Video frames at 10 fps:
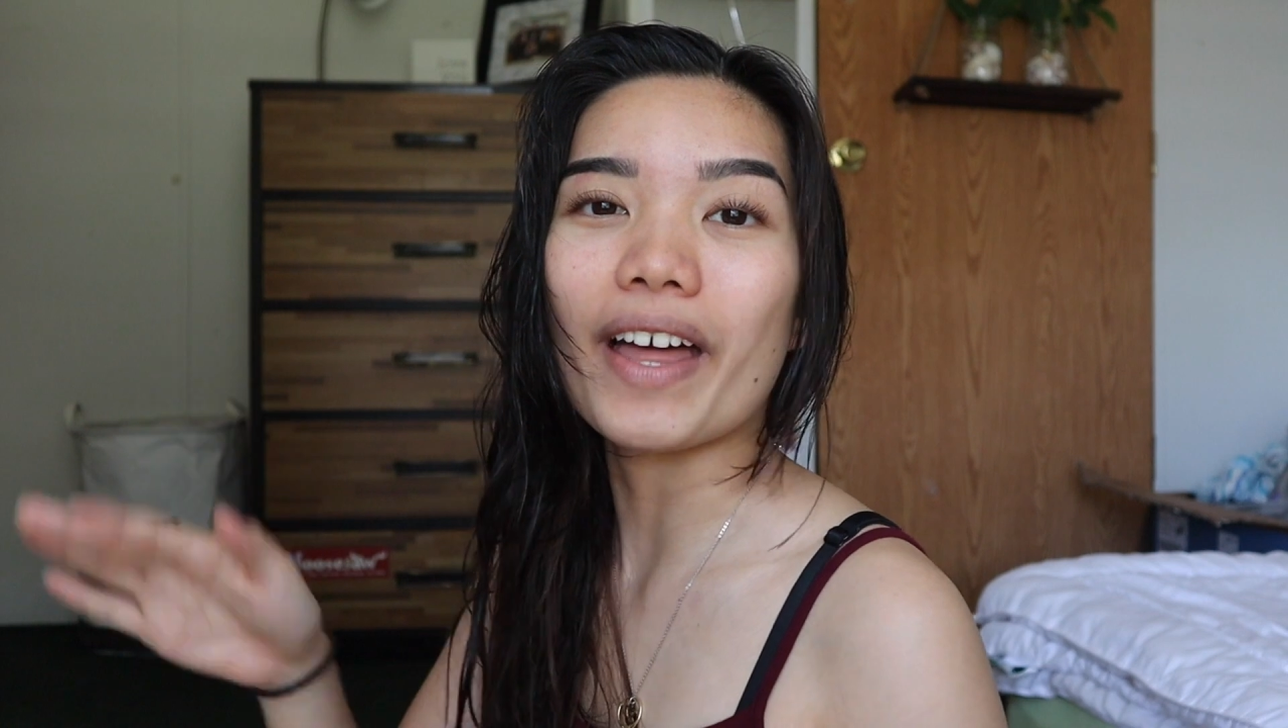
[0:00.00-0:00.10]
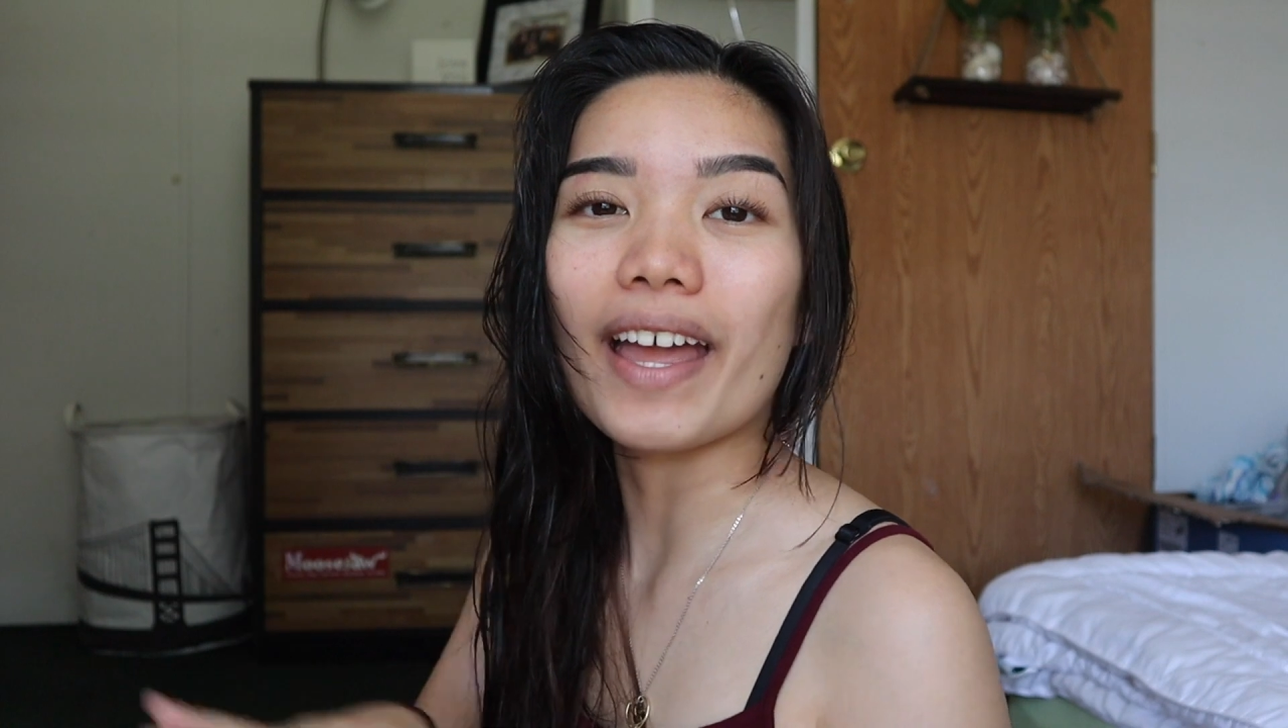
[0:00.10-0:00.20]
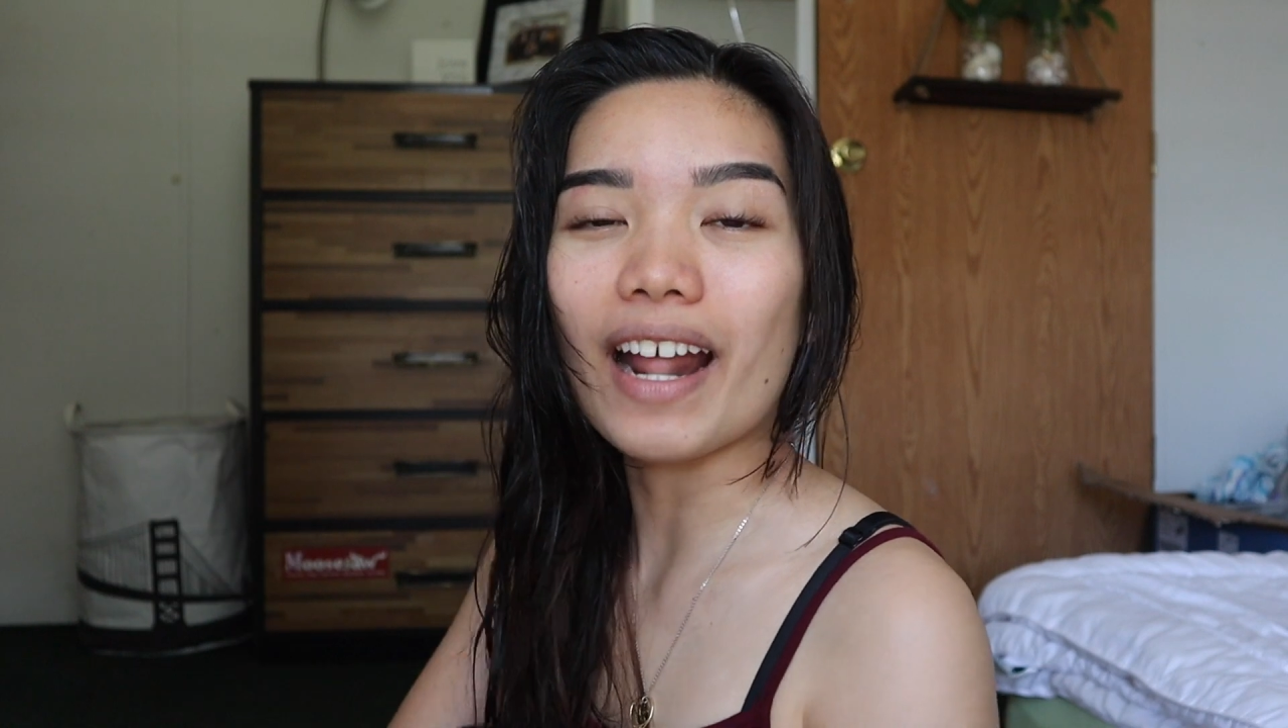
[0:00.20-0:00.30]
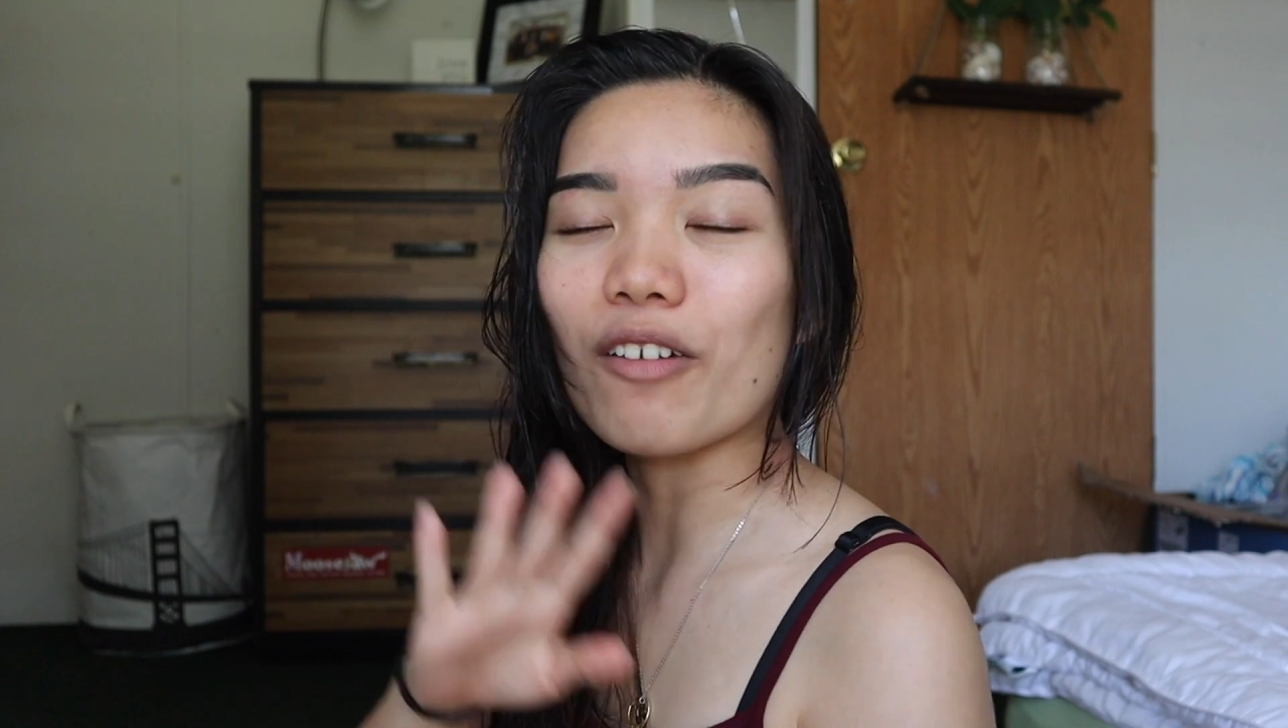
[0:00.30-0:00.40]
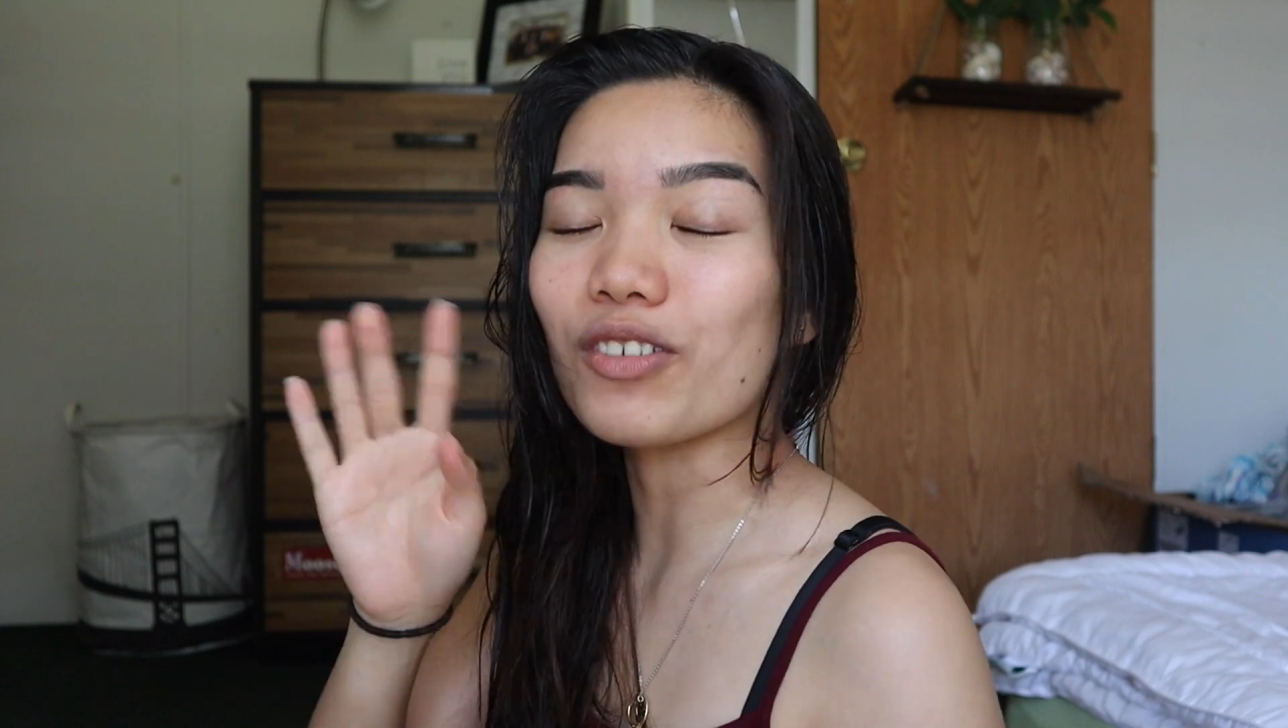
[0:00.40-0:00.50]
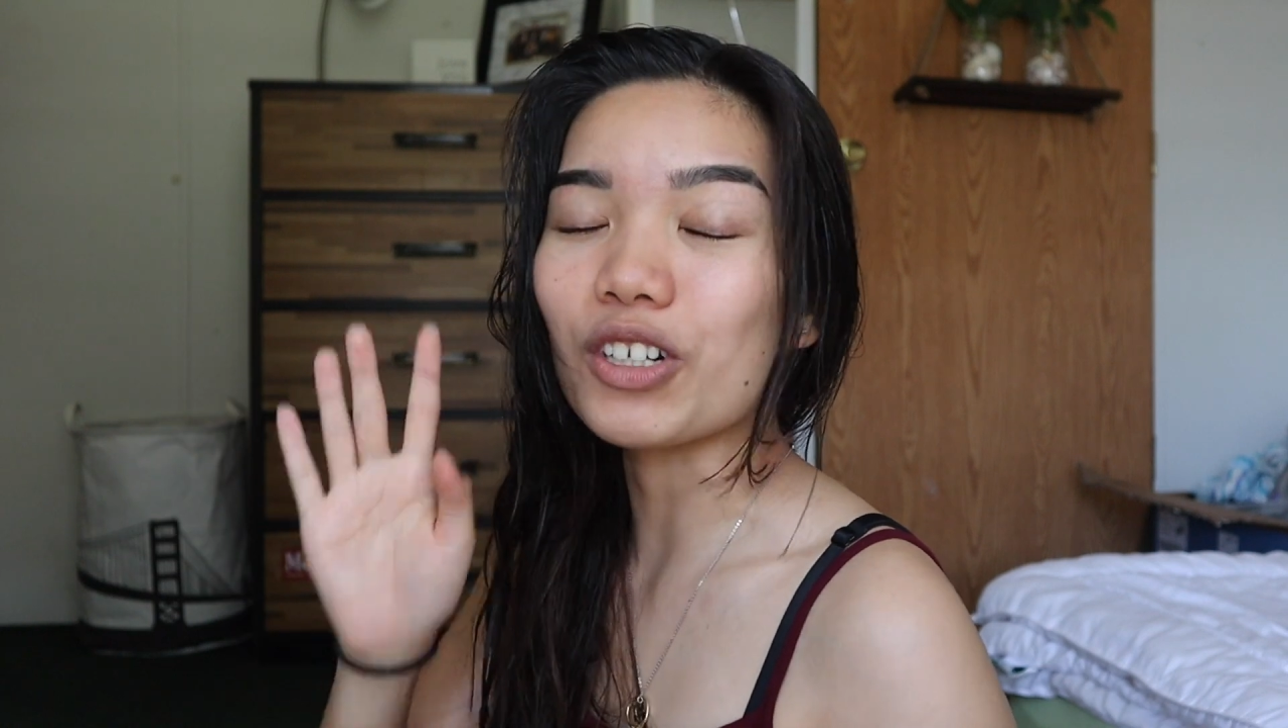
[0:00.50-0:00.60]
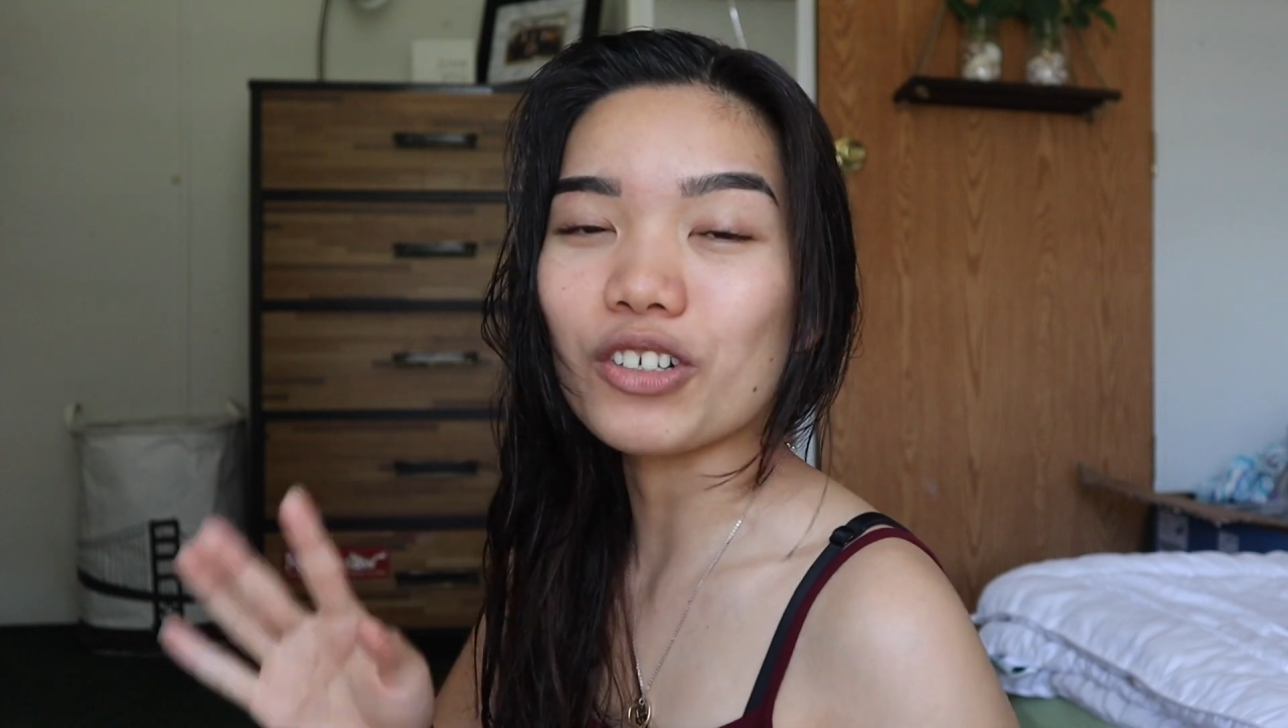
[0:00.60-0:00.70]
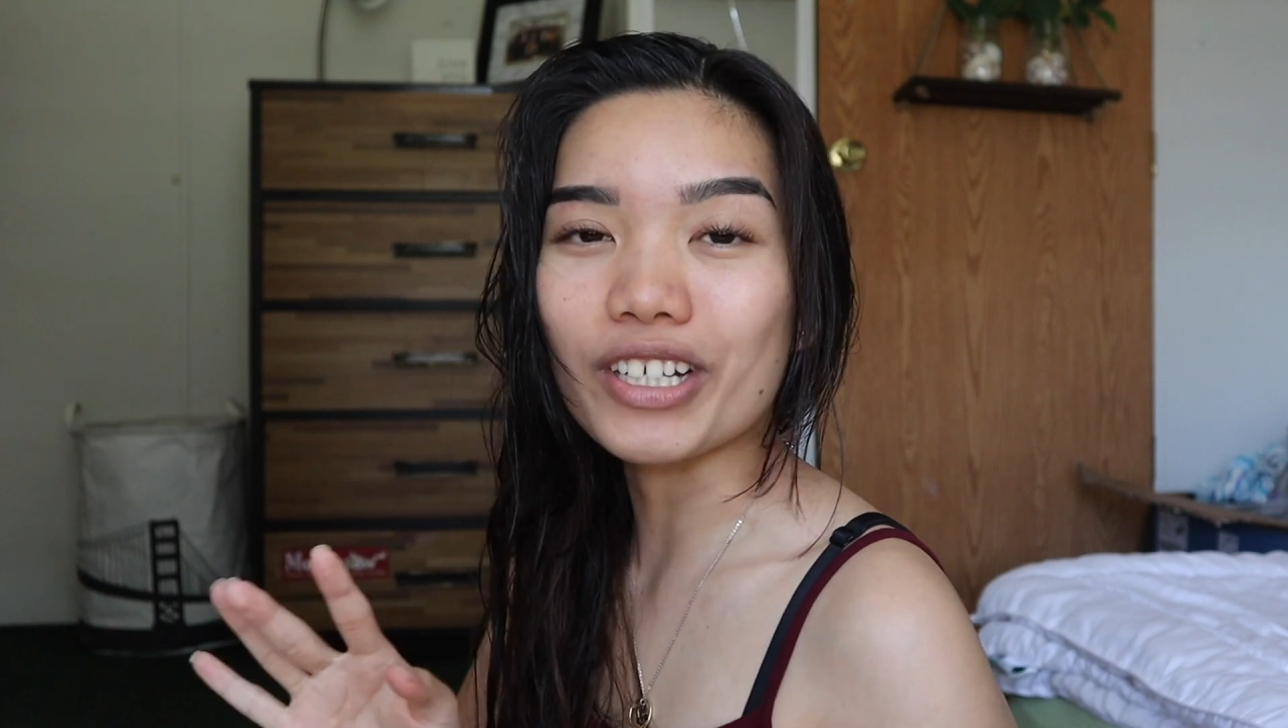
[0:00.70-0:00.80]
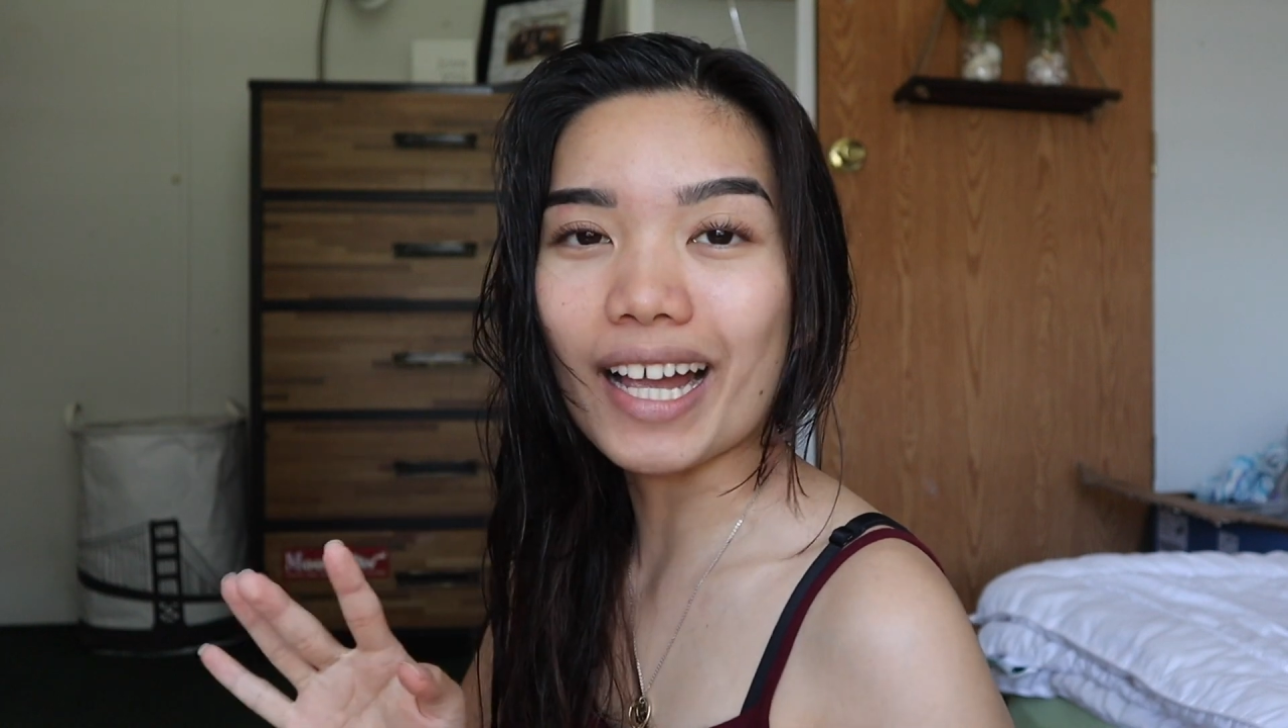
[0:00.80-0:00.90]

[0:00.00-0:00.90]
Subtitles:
that after her